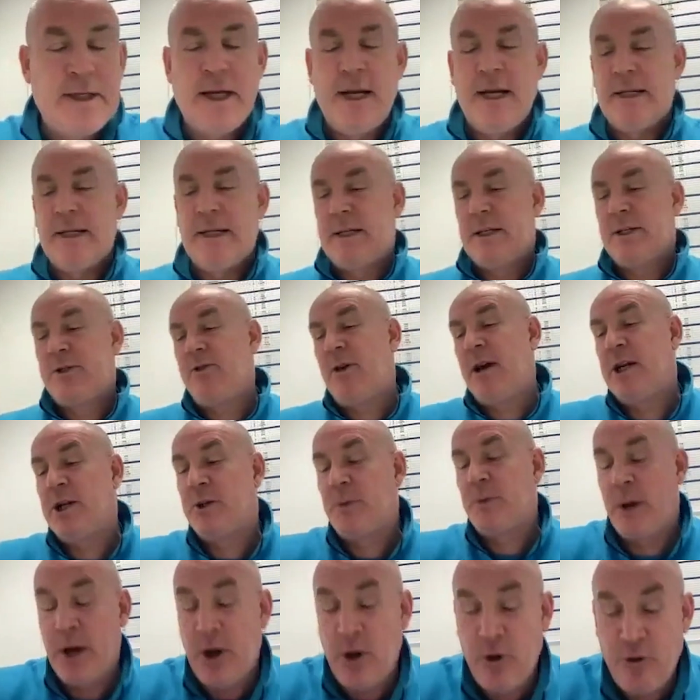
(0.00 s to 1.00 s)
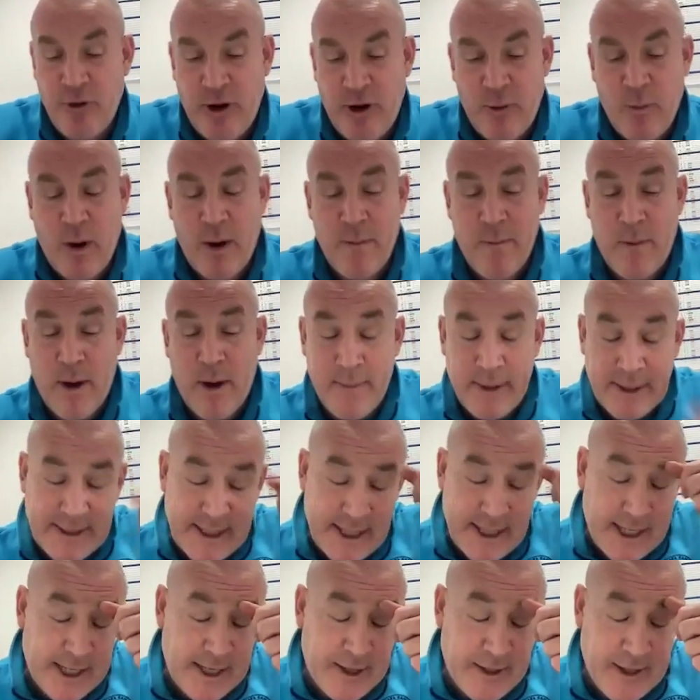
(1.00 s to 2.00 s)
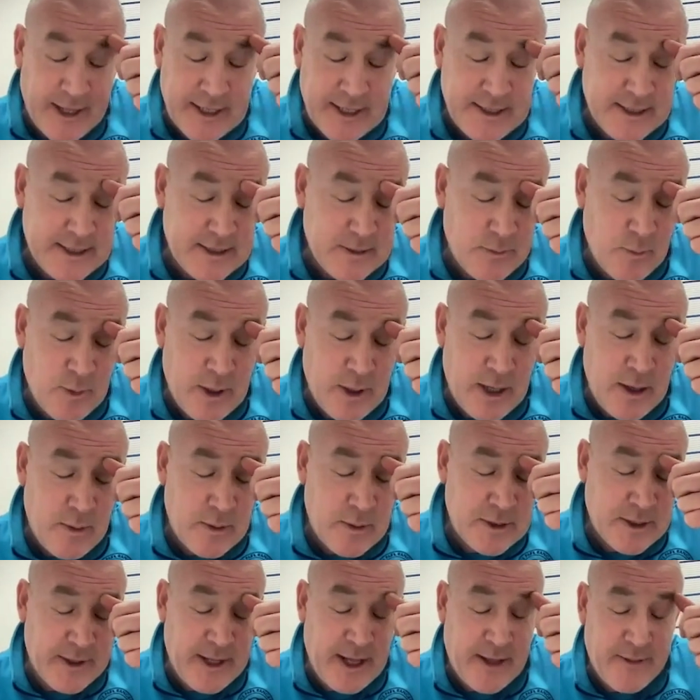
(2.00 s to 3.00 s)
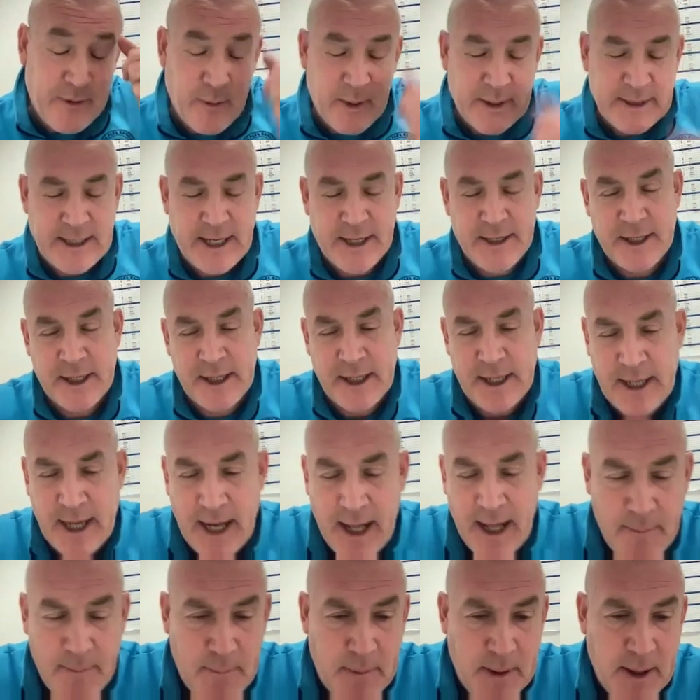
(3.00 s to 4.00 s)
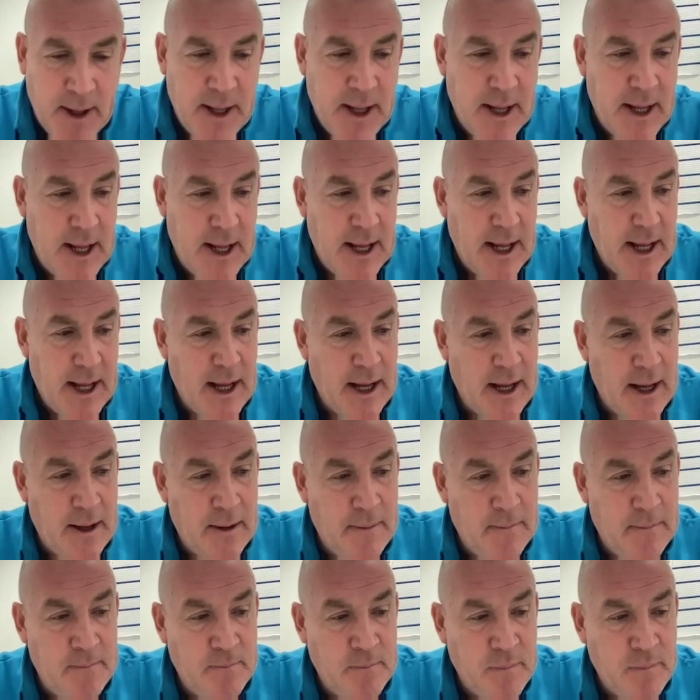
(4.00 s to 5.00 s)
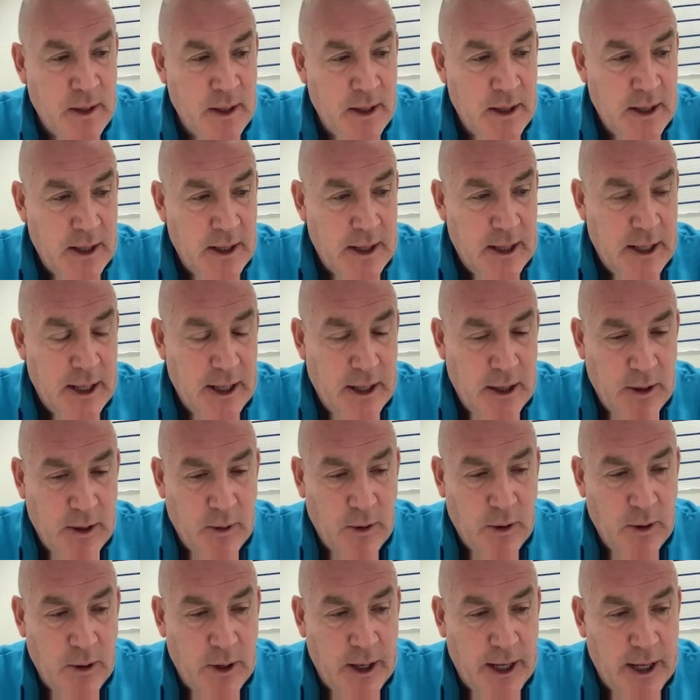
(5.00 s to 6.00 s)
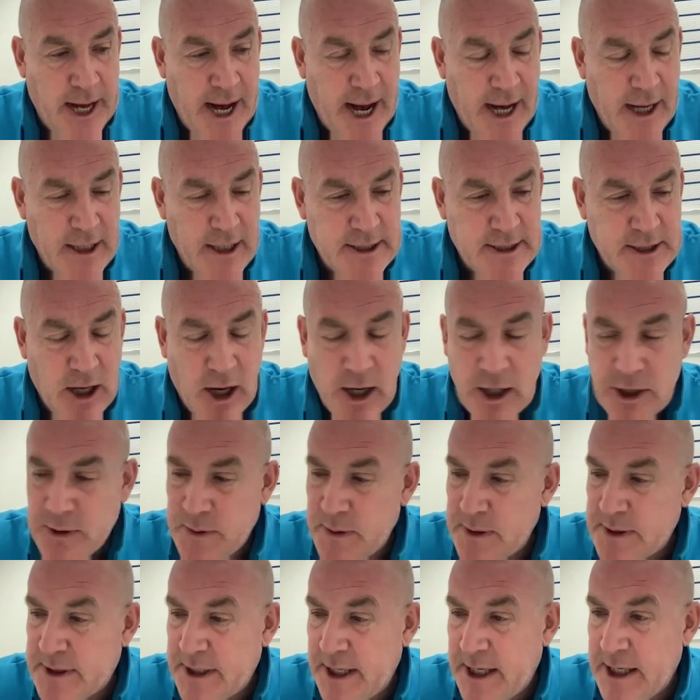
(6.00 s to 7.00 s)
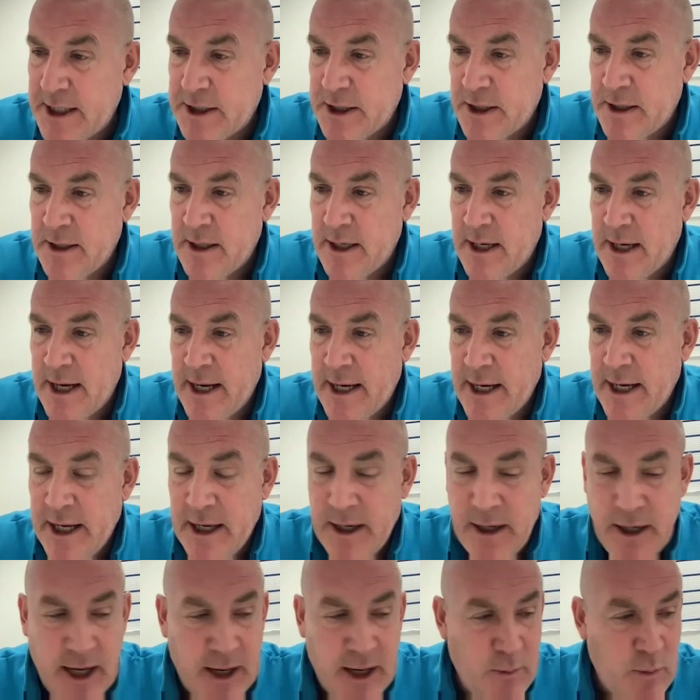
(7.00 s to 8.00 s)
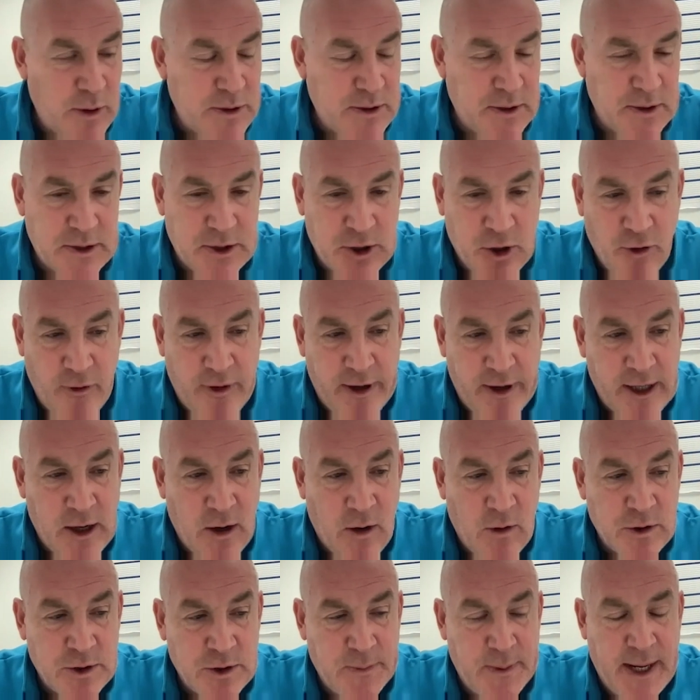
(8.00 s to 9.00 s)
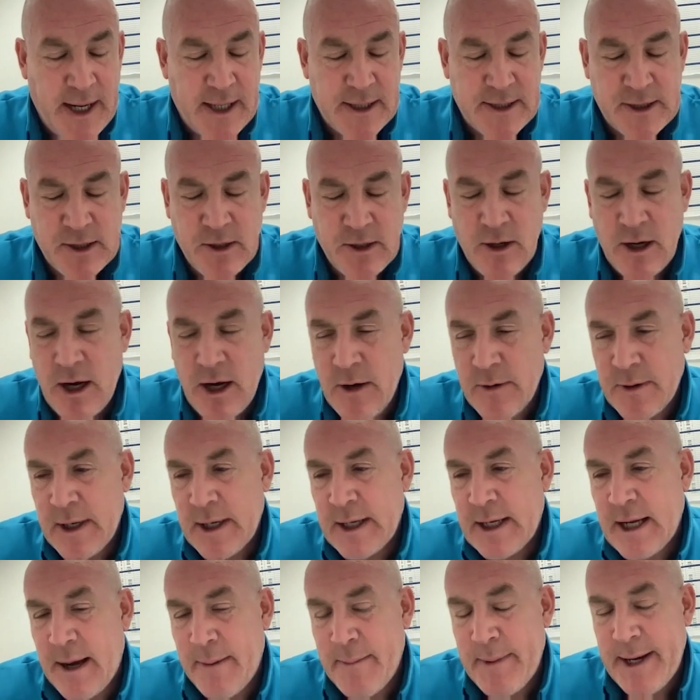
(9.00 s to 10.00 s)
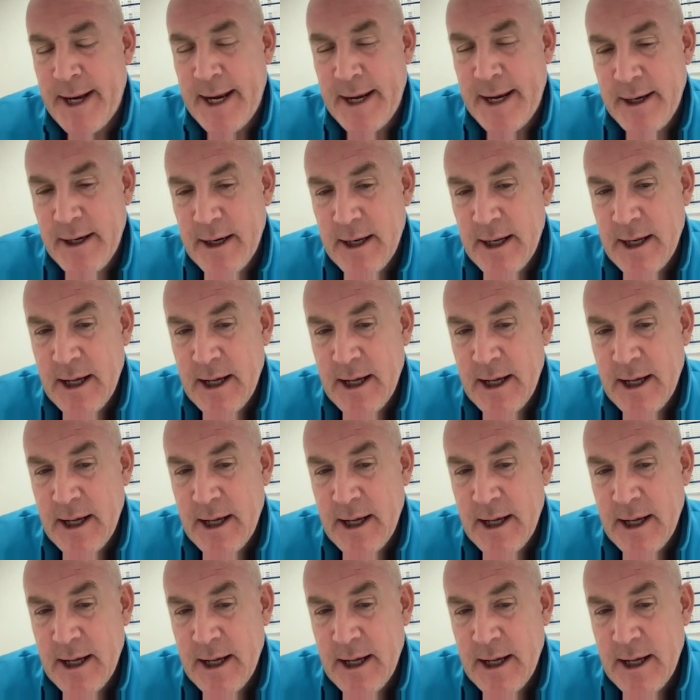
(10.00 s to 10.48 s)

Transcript: It's a strange one. Andre won't mind me telling you this. When I was at the other West London club, um, it, he had a start to a season and he, he wasn't scoring goals, and we had Scott Hogan coming in.